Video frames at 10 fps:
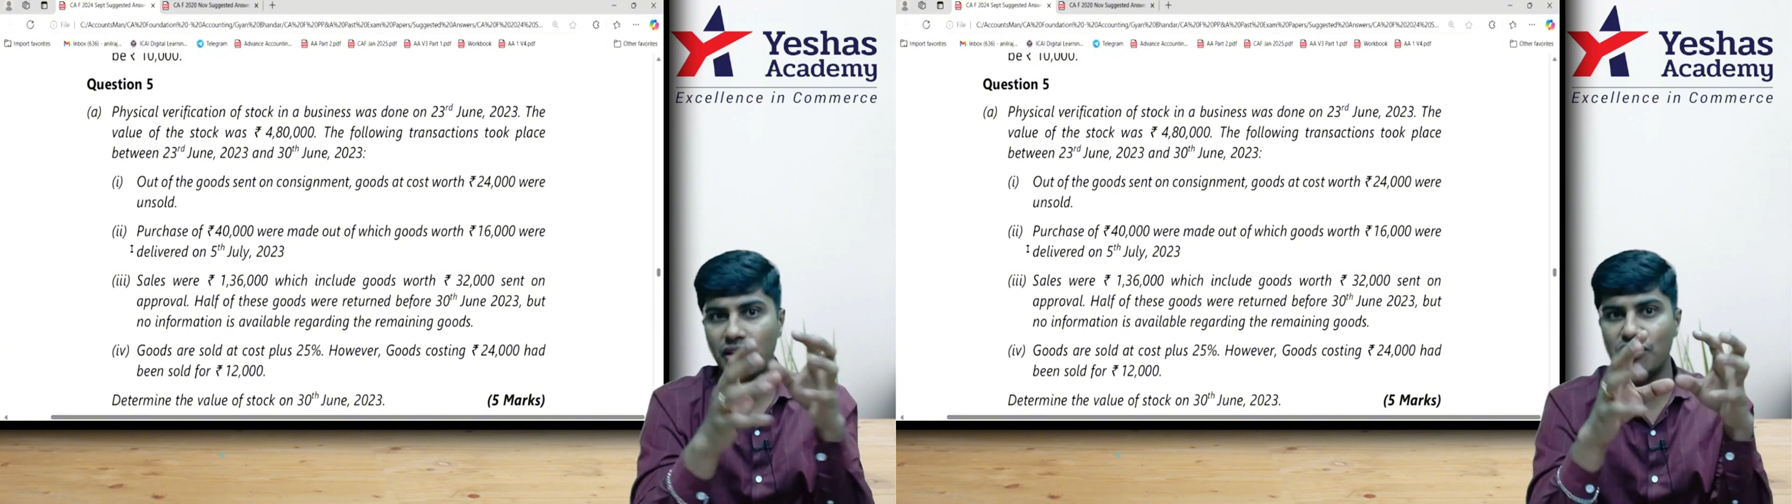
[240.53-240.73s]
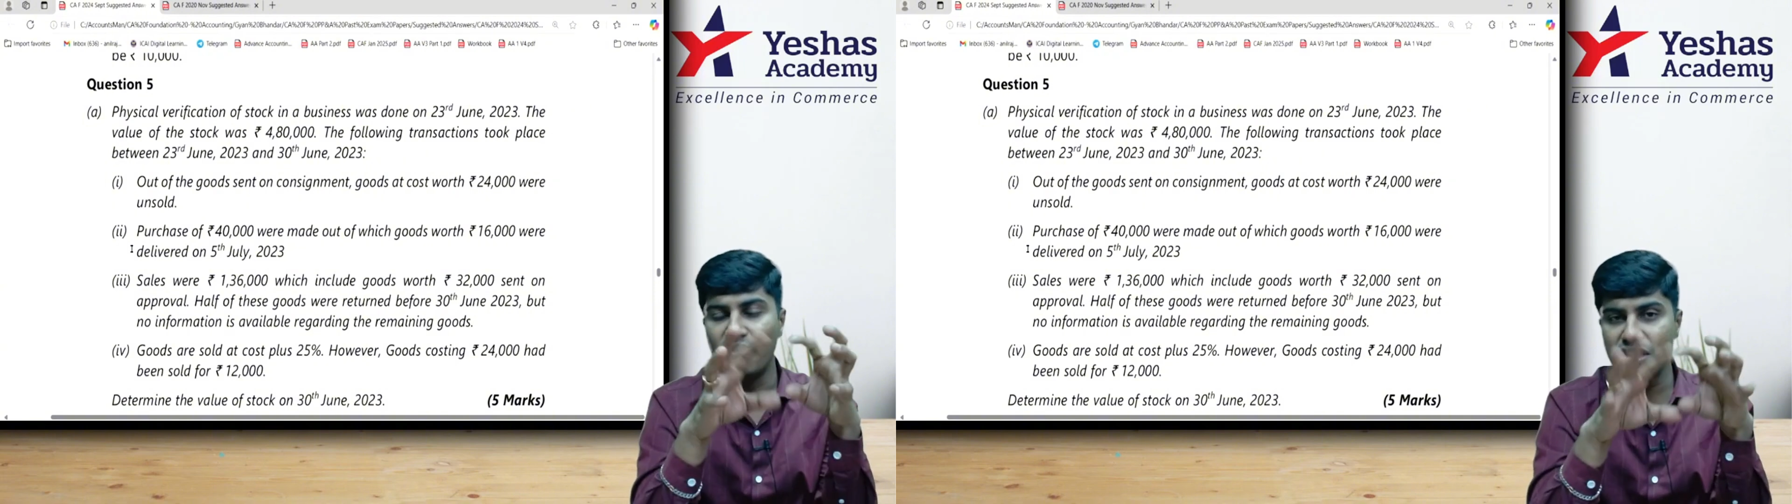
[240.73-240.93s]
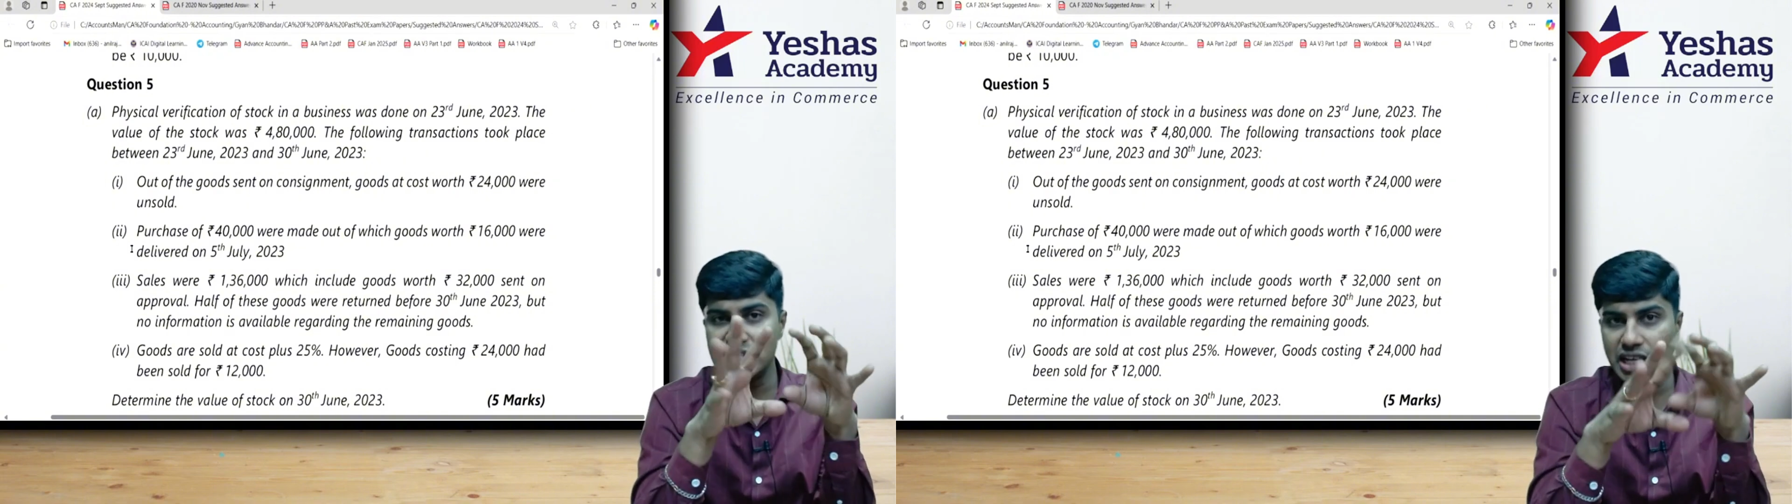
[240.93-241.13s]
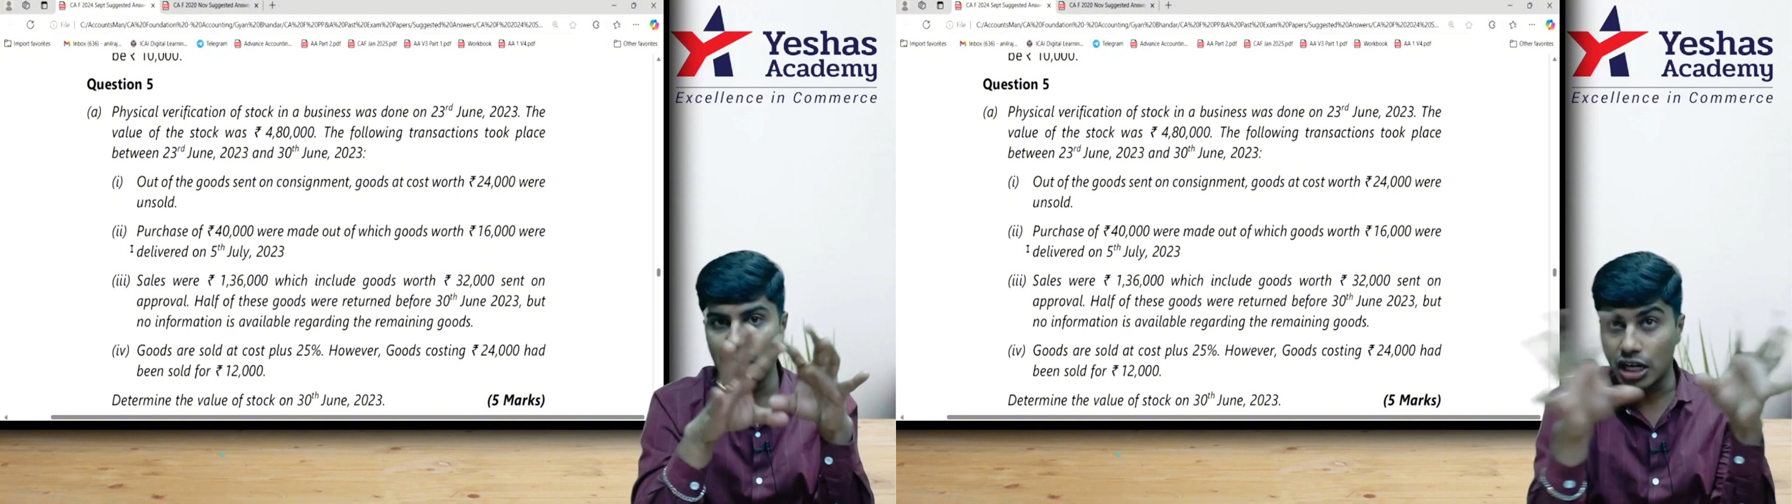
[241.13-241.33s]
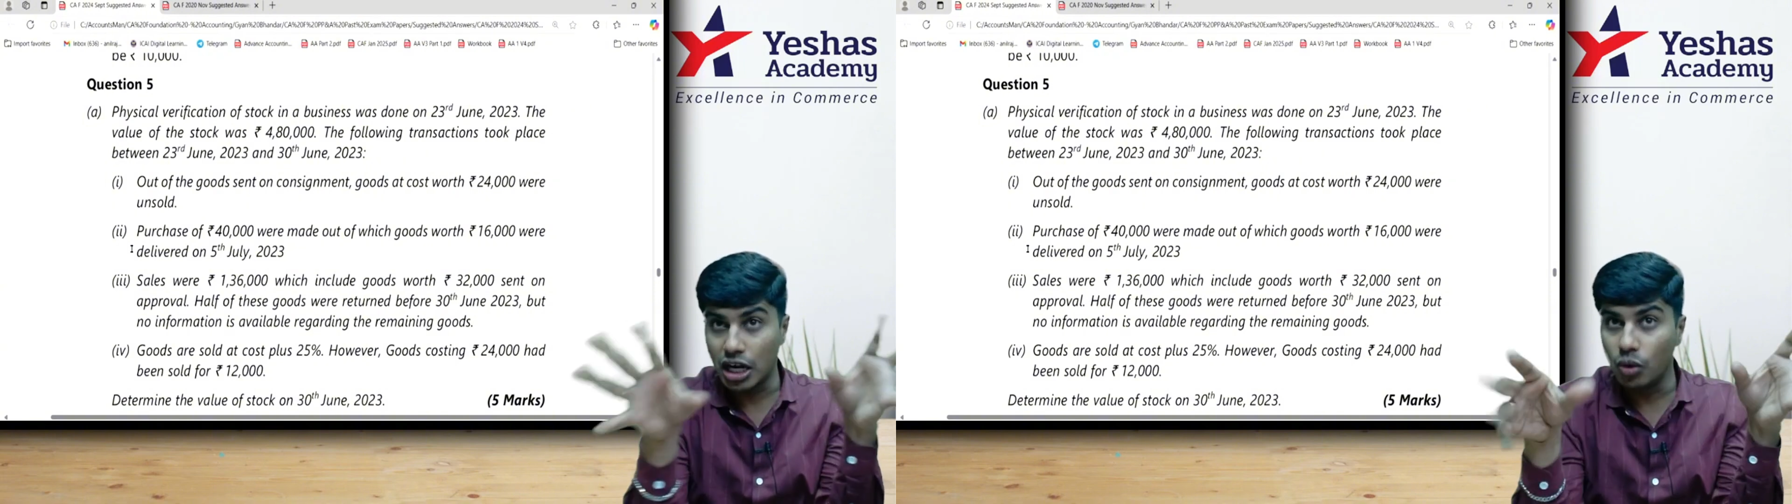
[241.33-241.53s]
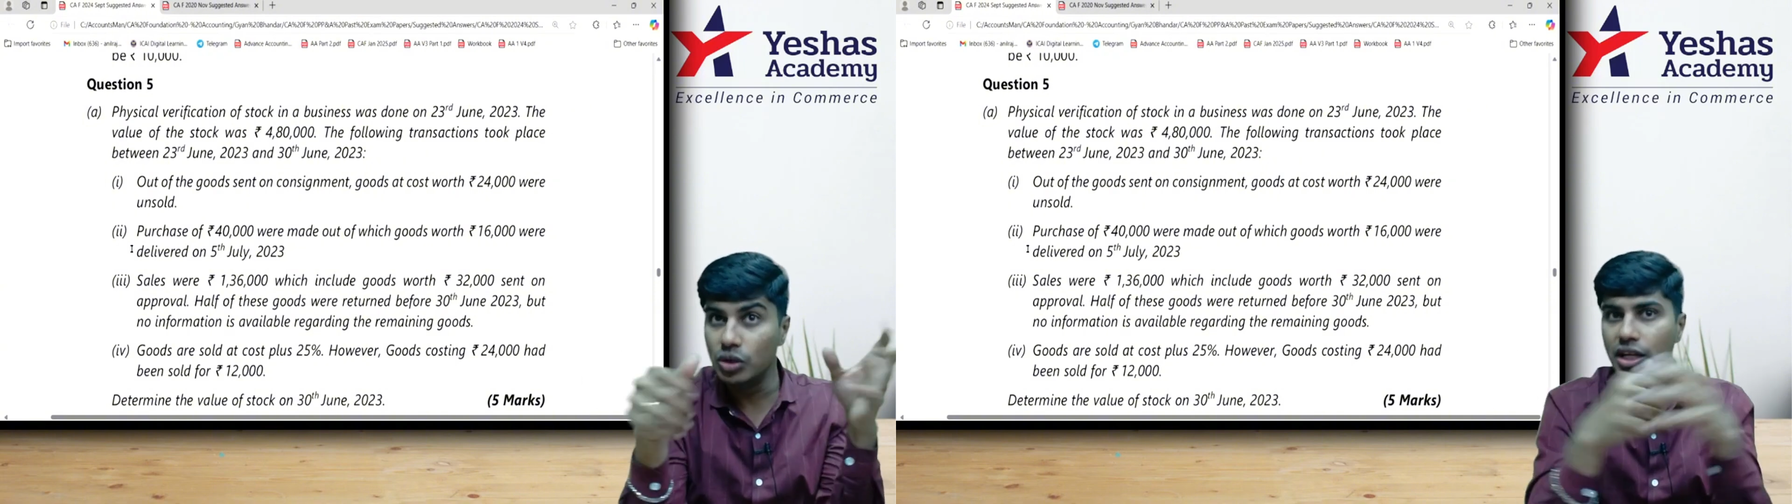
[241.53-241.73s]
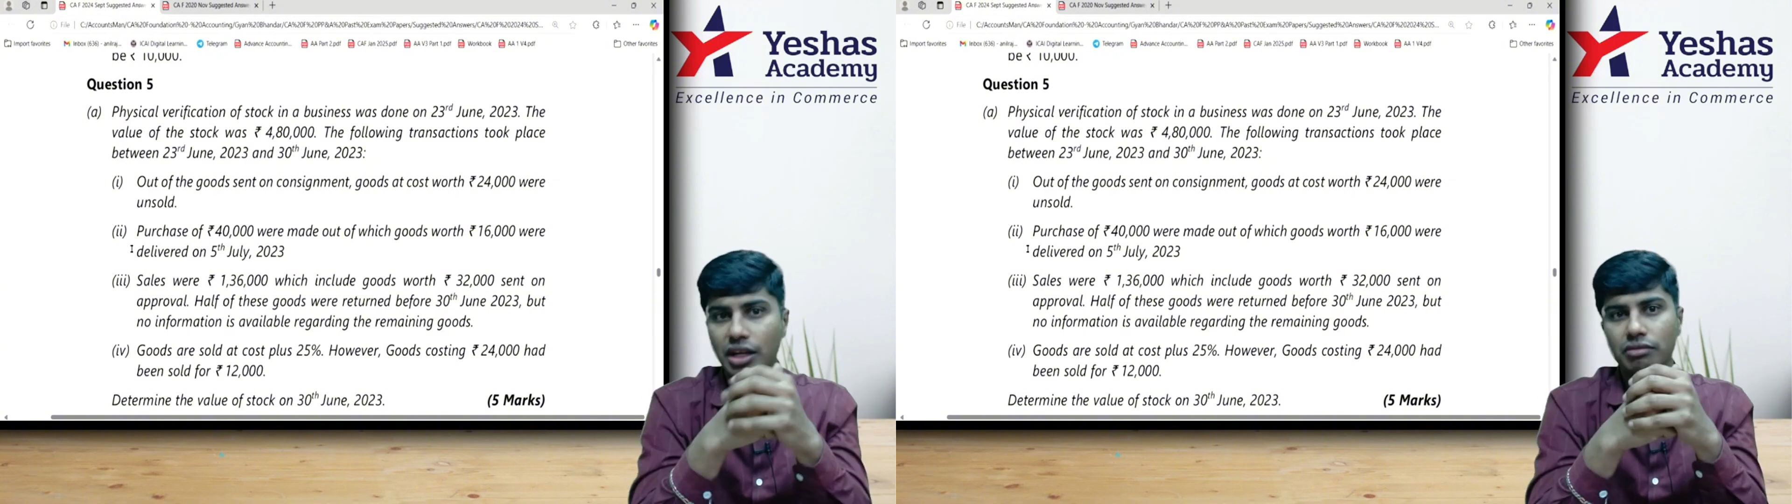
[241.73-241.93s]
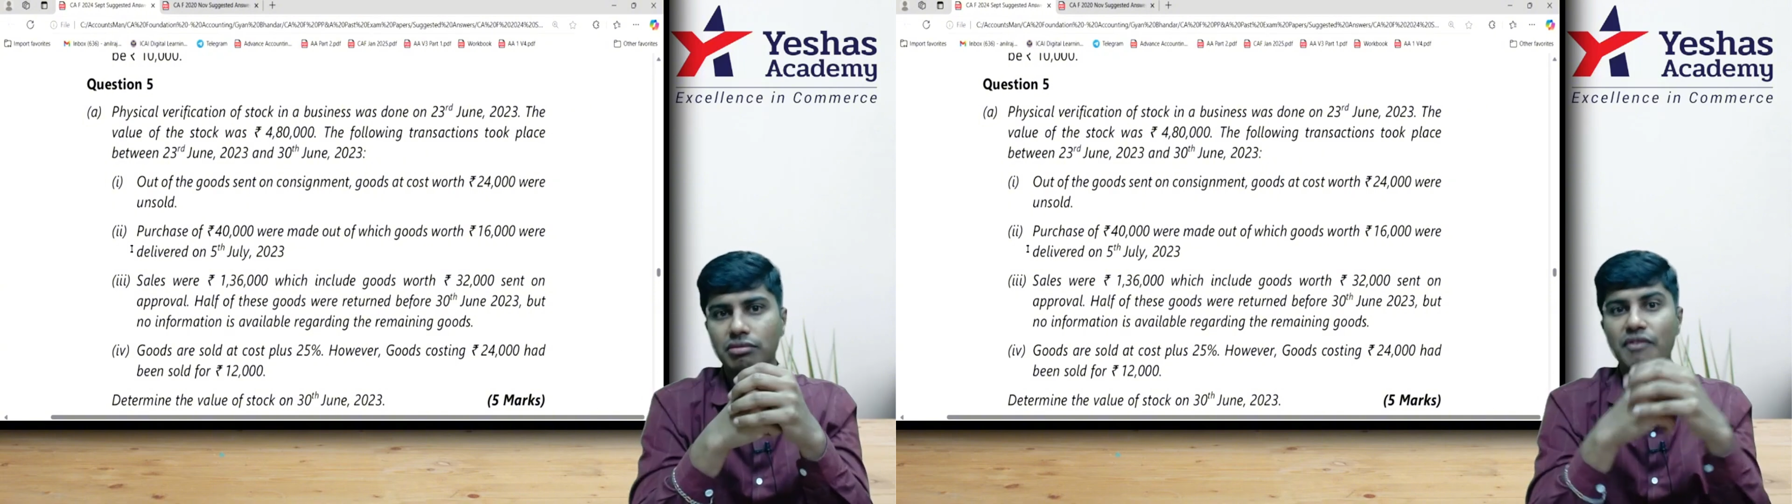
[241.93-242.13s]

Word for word: if the physical counting,